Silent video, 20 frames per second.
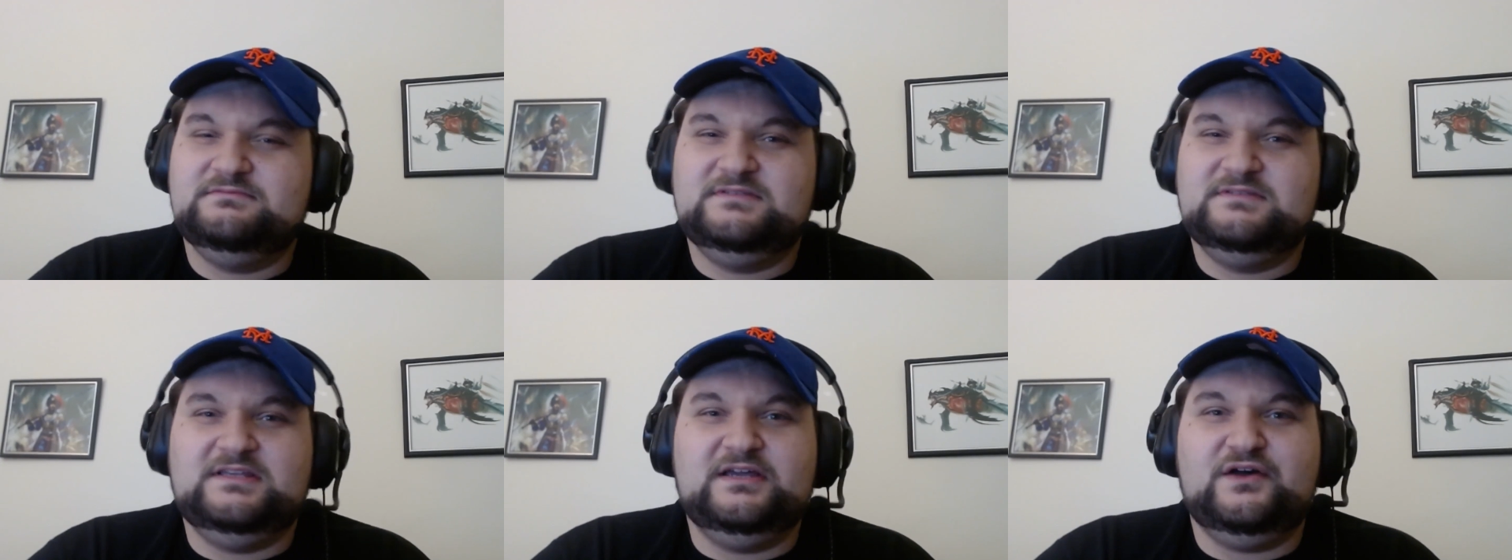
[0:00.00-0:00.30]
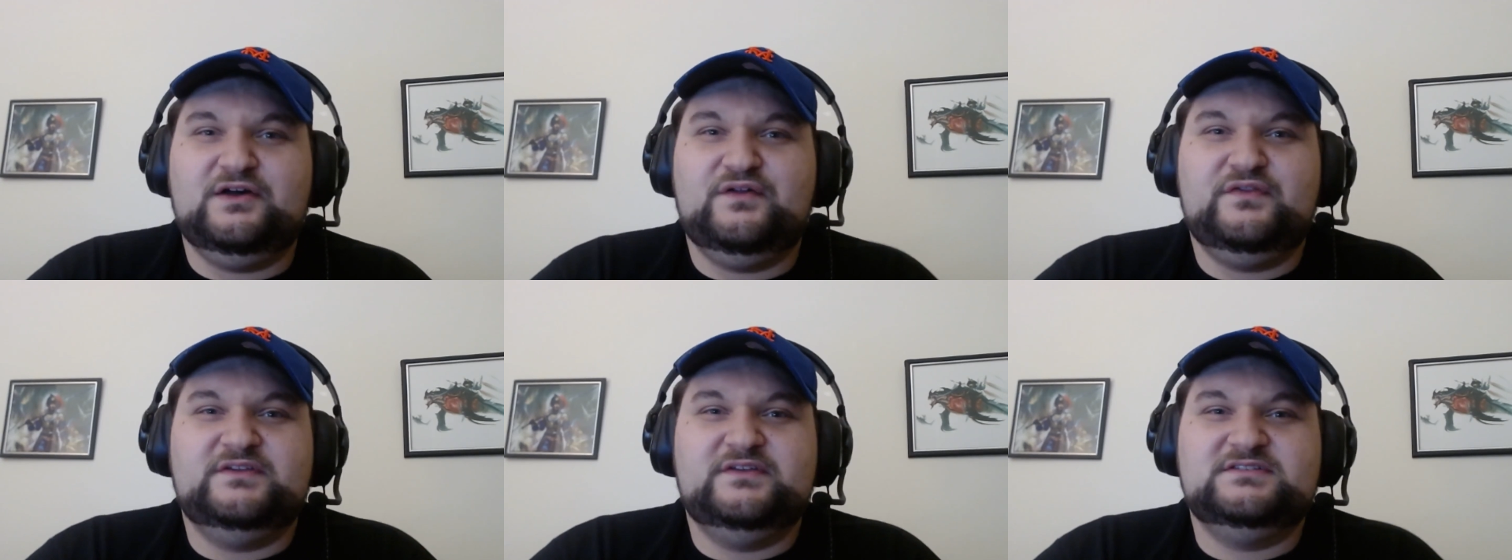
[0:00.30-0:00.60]

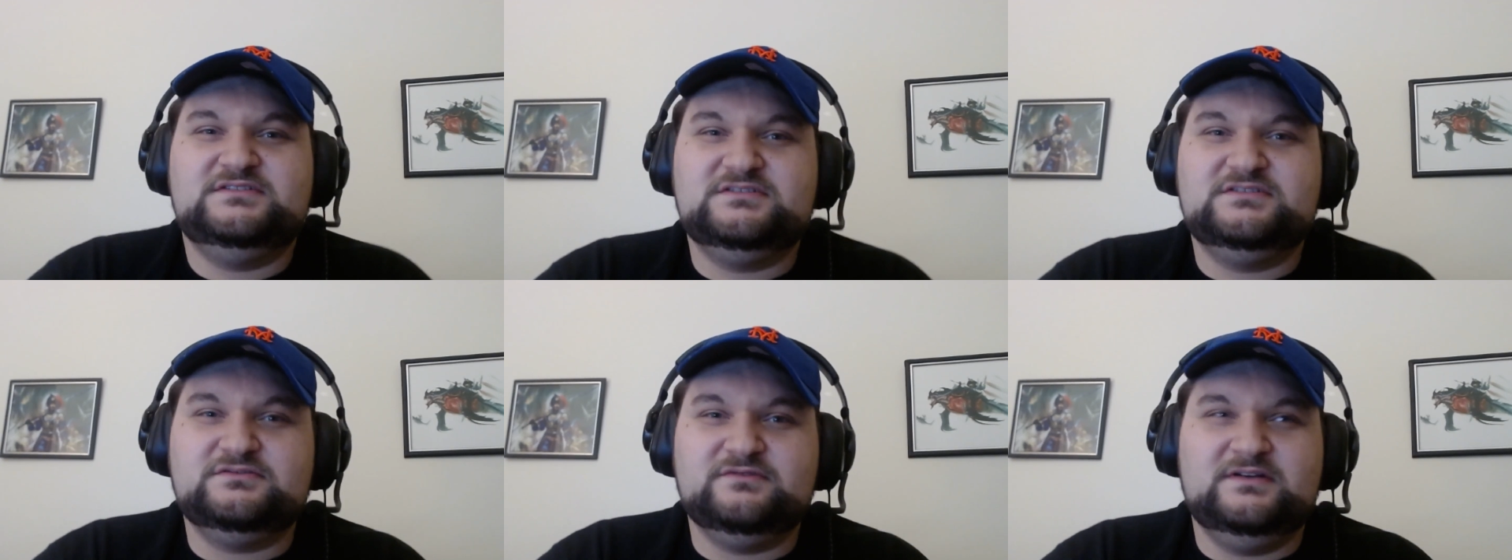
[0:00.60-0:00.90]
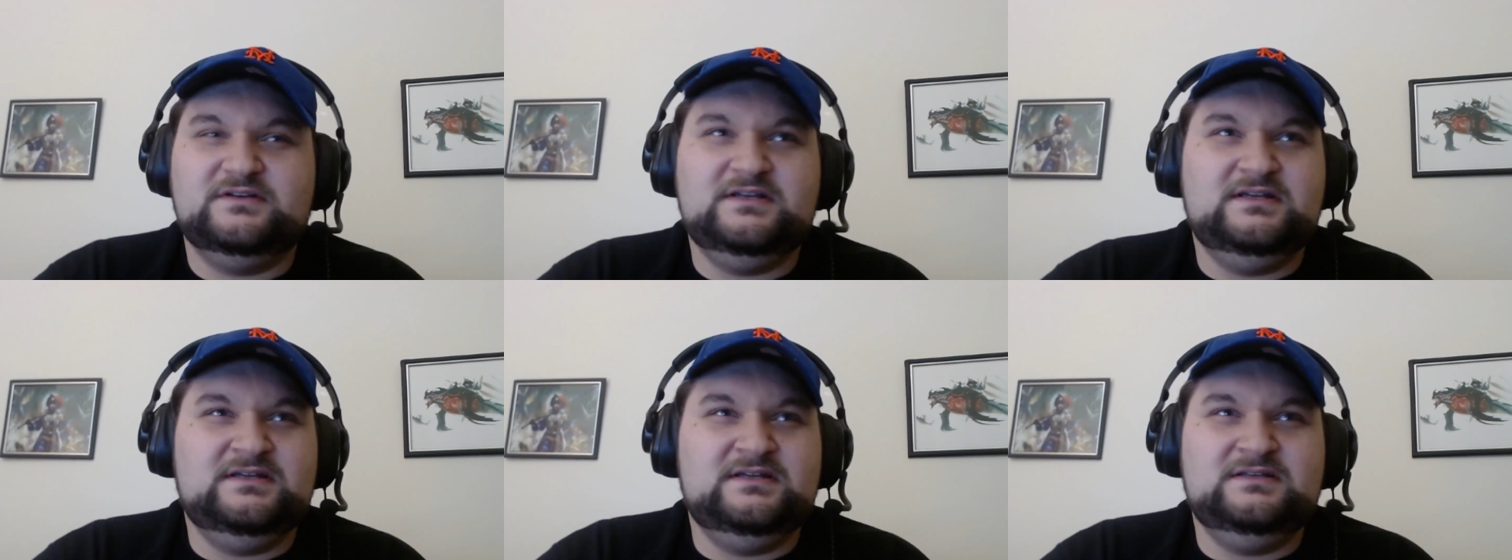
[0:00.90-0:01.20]
kill the
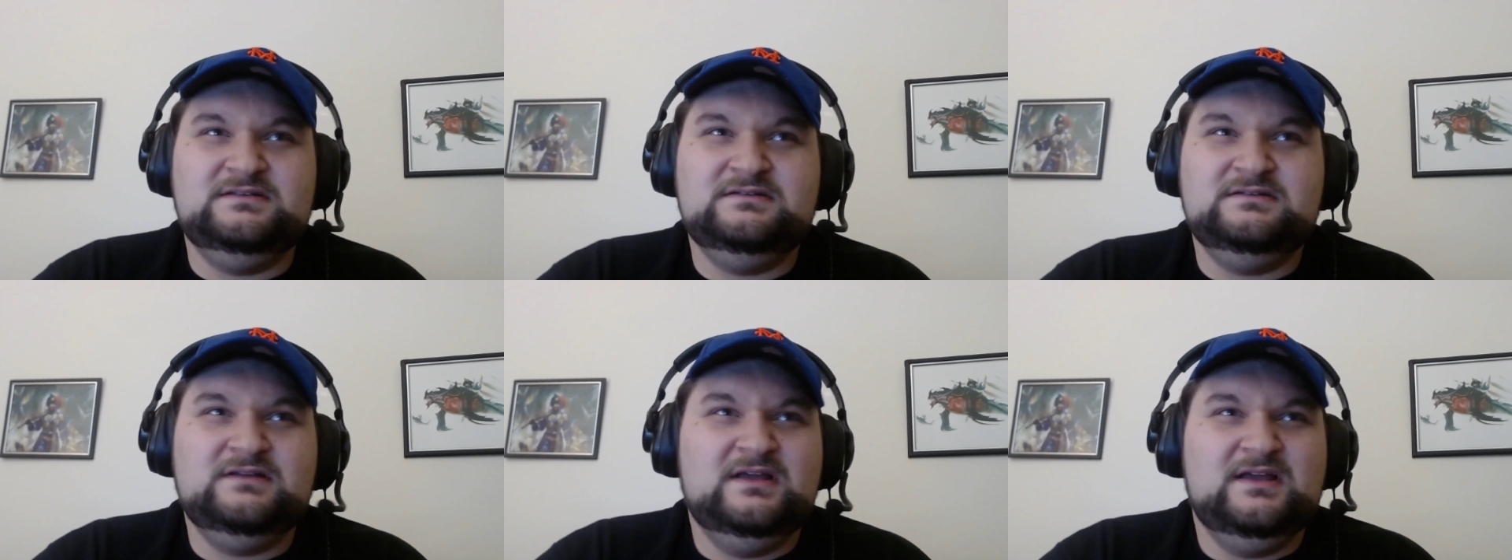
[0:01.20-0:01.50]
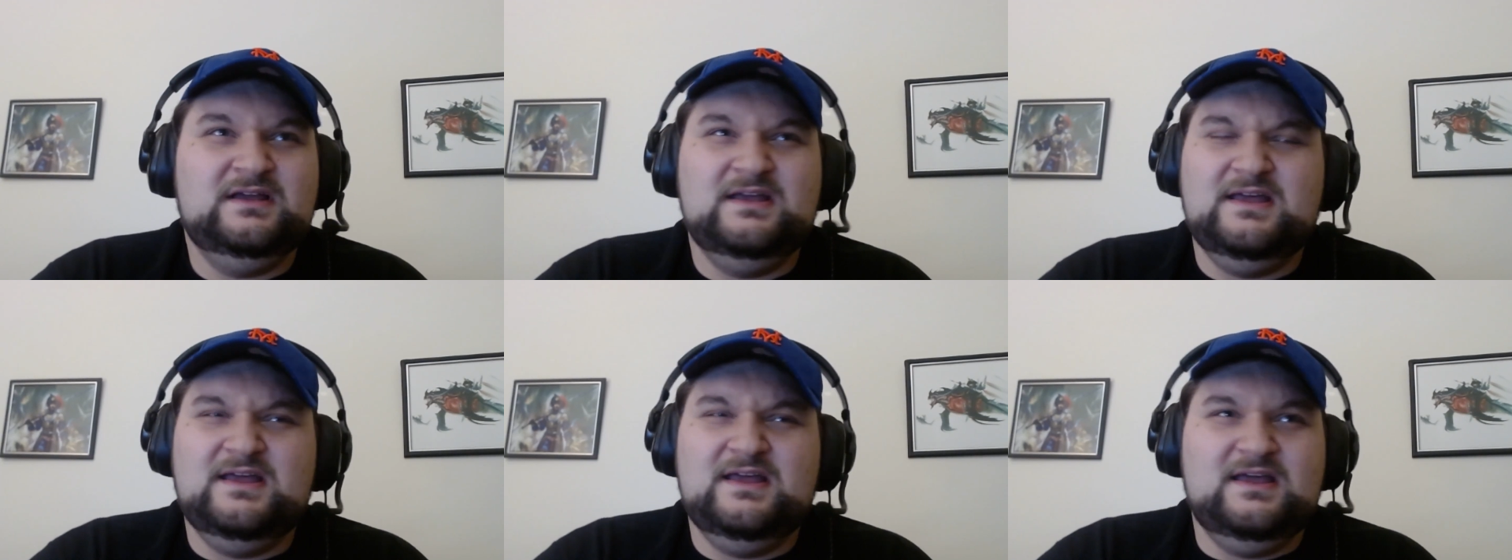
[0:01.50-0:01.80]
screen
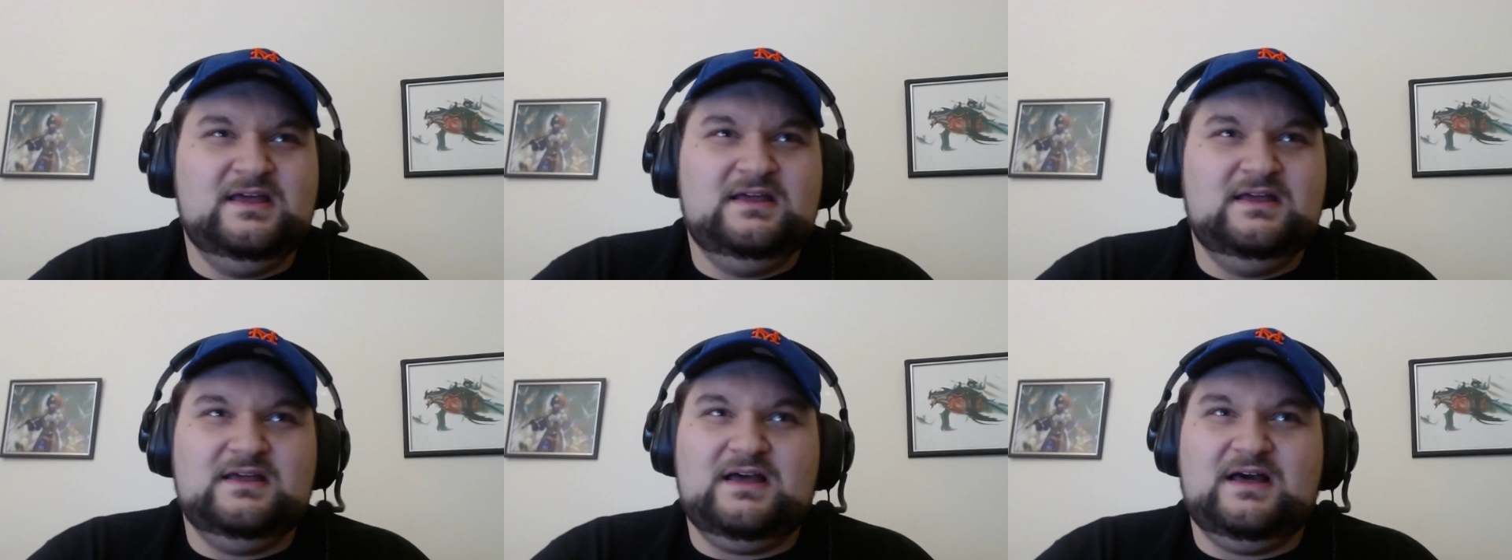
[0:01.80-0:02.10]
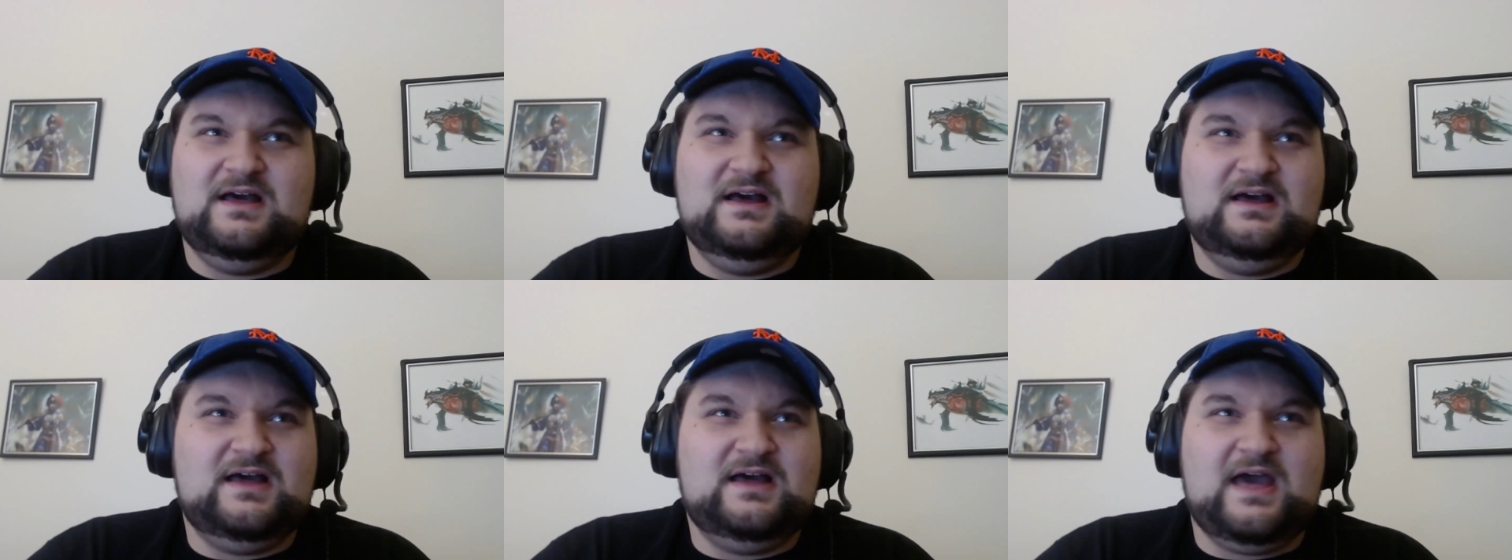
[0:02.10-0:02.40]

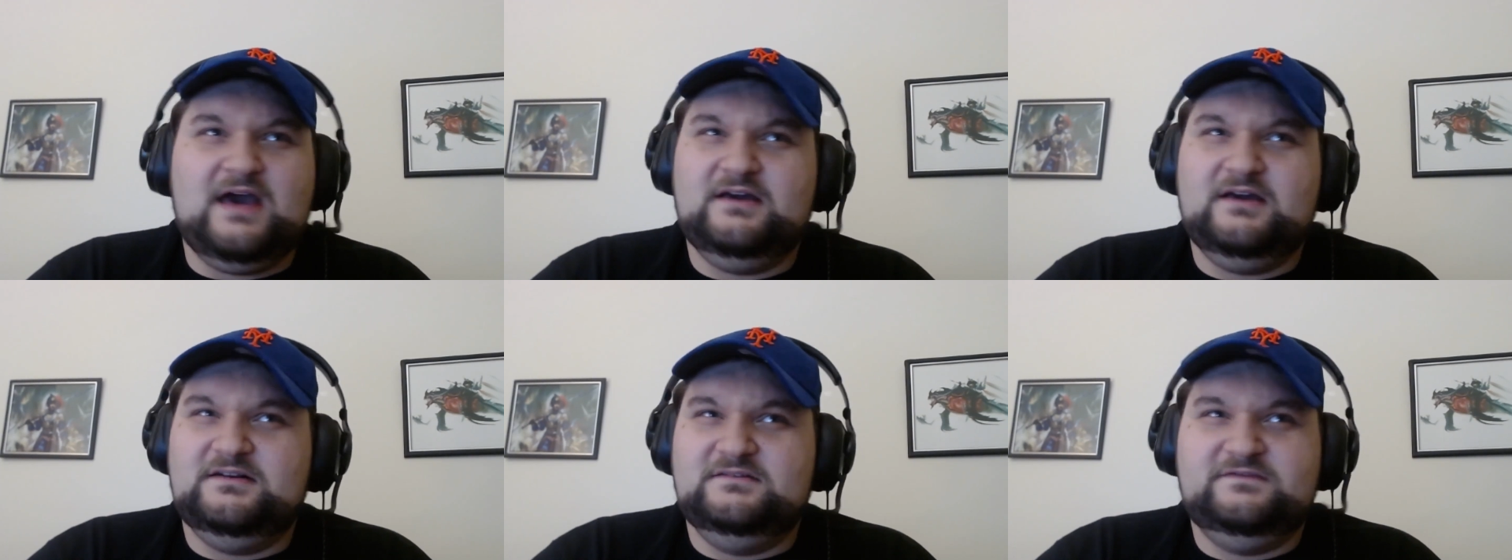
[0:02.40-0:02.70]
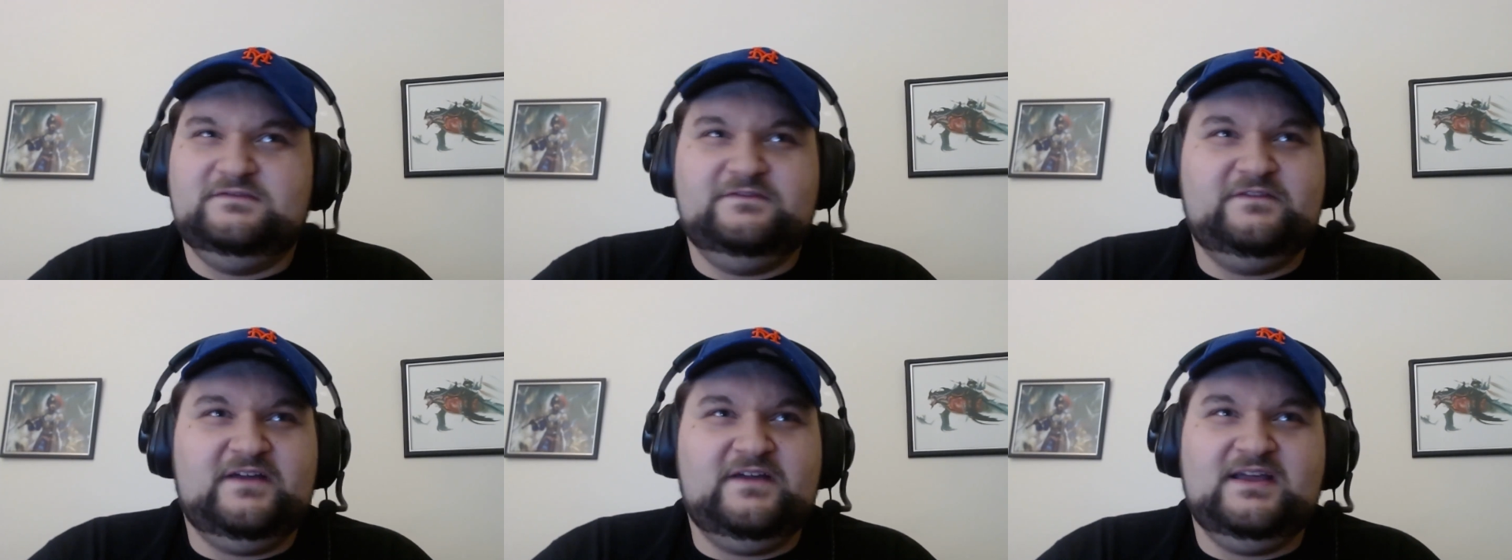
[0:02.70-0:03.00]
out of
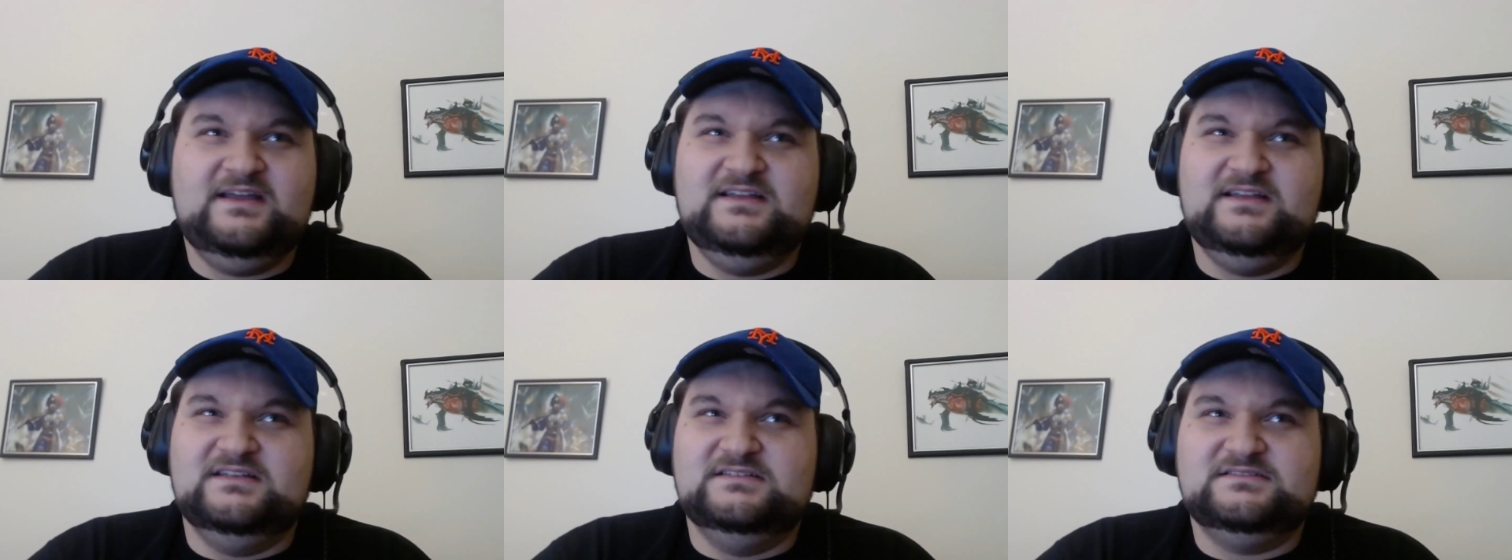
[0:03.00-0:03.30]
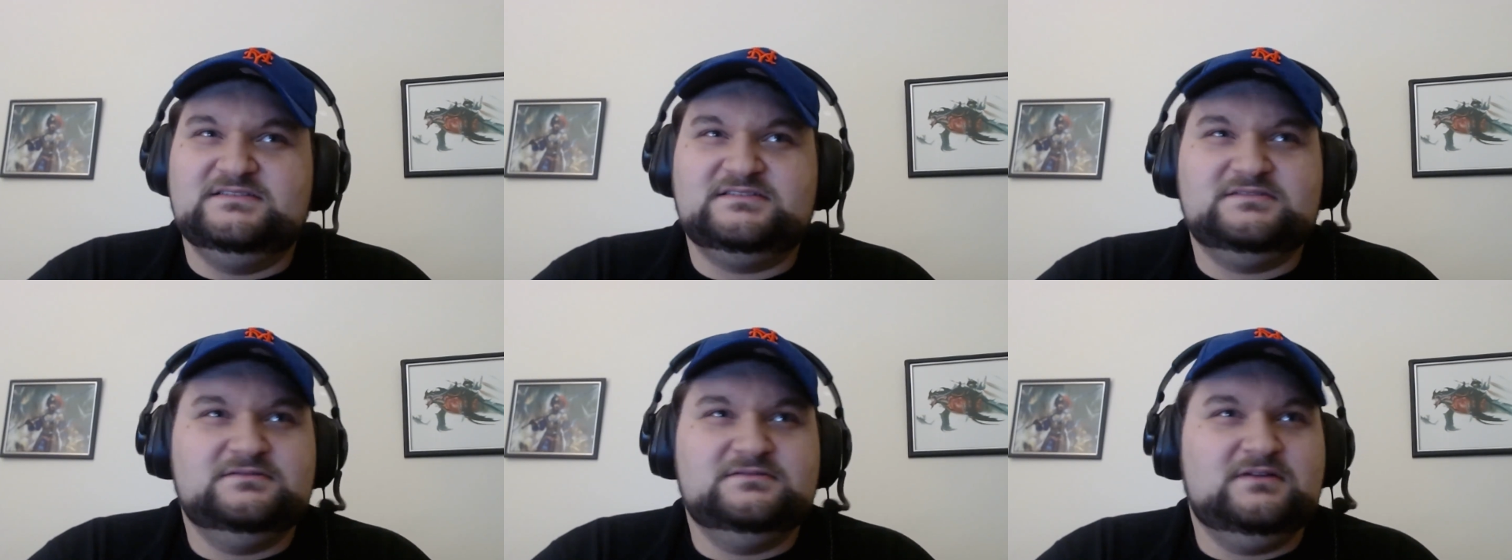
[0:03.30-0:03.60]

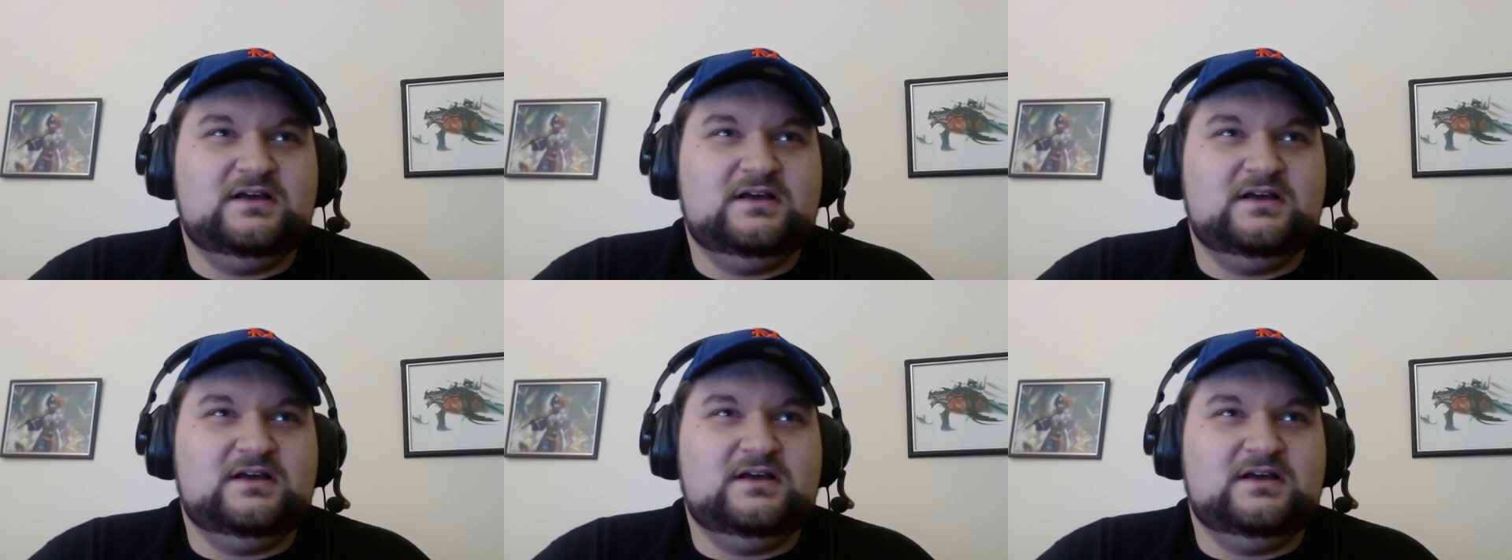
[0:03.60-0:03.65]
phase.